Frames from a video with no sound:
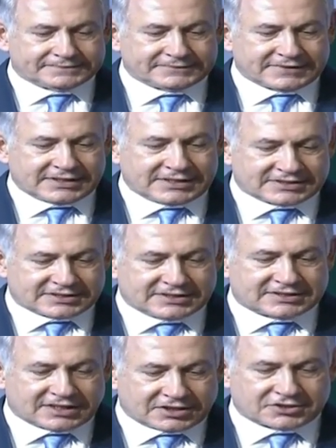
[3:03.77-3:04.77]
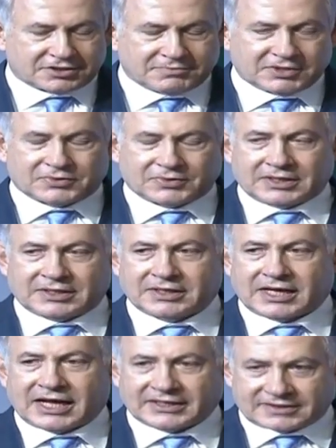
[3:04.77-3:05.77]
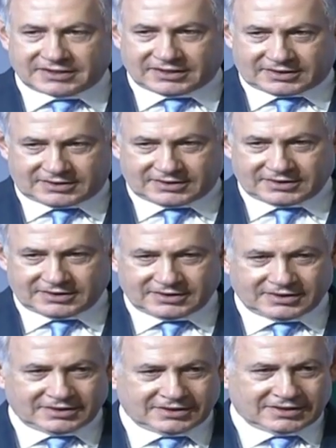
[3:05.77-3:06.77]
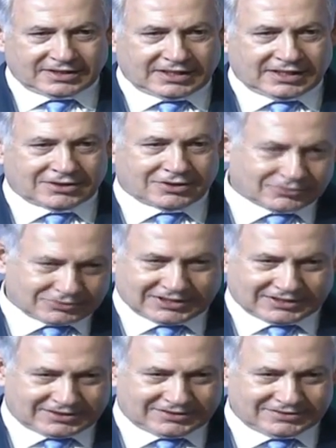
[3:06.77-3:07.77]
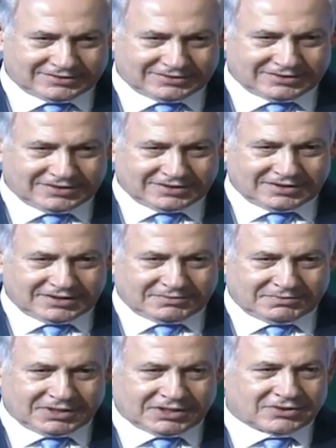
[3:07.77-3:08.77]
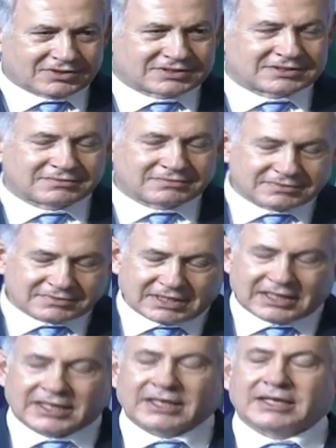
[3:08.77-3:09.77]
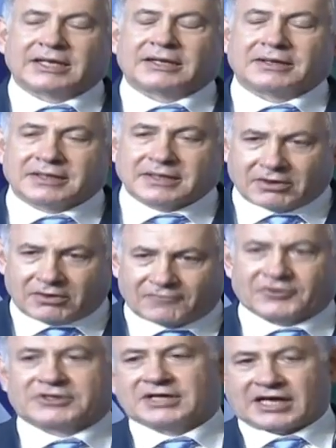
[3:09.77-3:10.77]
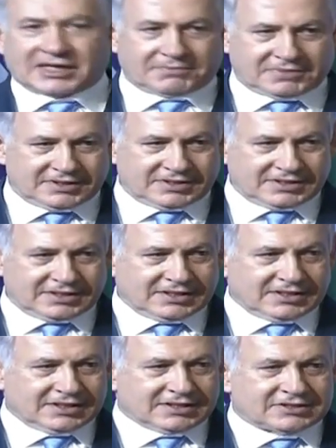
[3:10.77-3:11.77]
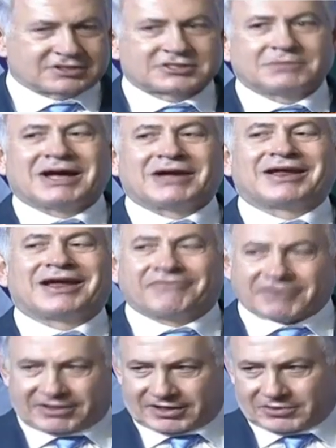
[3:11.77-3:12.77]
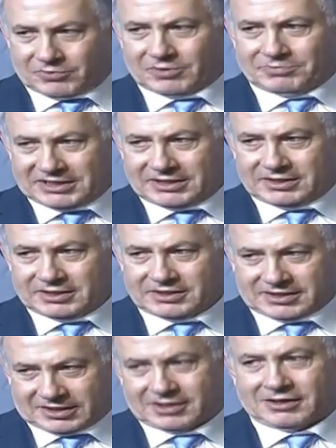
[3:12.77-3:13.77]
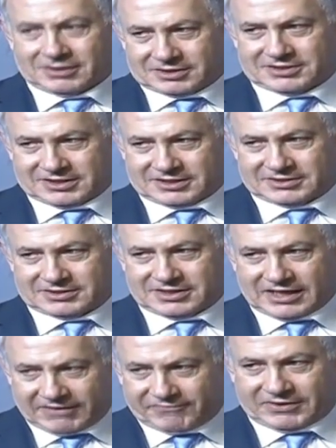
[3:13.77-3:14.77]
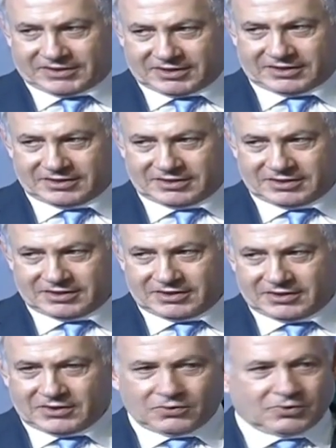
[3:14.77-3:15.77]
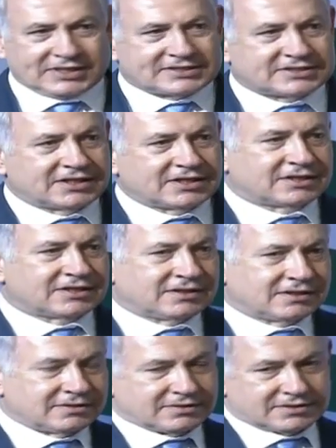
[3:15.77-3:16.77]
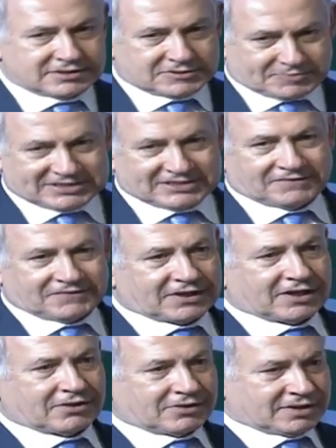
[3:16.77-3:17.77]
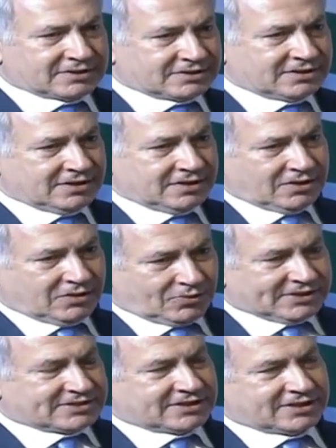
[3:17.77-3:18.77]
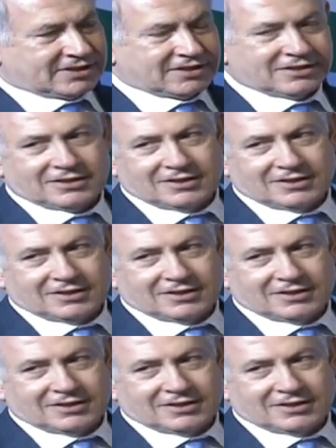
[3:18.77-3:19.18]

this distinction between high-tech and low-tech because over time, just about everything will be technologized, everything. We see it in specific areas. We see it in,